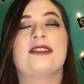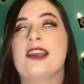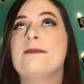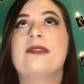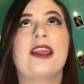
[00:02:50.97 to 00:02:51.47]

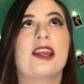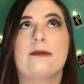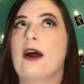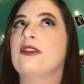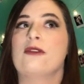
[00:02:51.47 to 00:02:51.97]
keep thinking
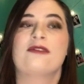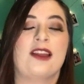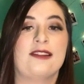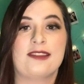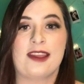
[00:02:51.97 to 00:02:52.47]
about those
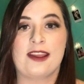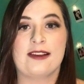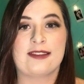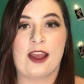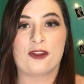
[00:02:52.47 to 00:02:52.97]
10
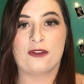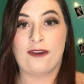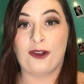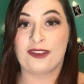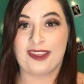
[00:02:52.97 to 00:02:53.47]
things as you
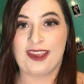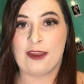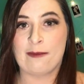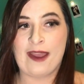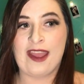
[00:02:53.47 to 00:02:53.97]
fall
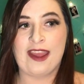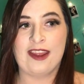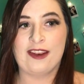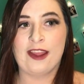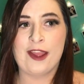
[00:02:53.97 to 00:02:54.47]
asleep.
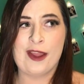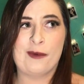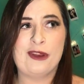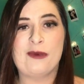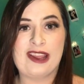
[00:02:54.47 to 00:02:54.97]
And
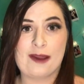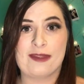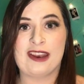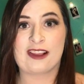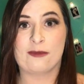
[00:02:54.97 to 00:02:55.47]
when you wake up in
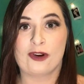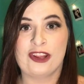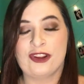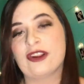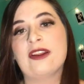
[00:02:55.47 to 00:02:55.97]
the next
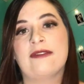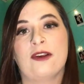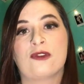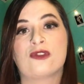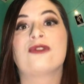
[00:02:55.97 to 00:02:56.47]
morning, you're gonna
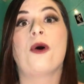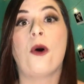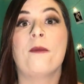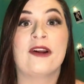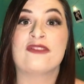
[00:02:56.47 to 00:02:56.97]
feel
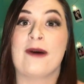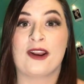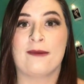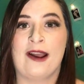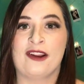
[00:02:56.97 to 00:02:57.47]
so much
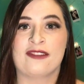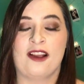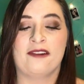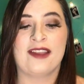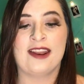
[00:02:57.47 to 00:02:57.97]
better about
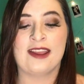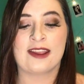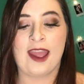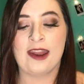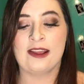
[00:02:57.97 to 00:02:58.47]
yourself, and it
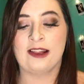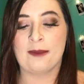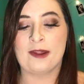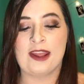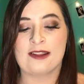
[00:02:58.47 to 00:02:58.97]
kind of
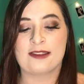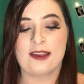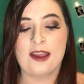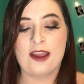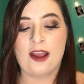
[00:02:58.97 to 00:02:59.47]
eliminates
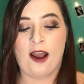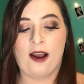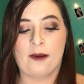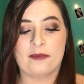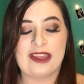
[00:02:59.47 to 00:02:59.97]

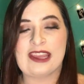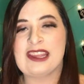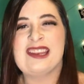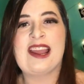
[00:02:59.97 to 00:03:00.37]
thinking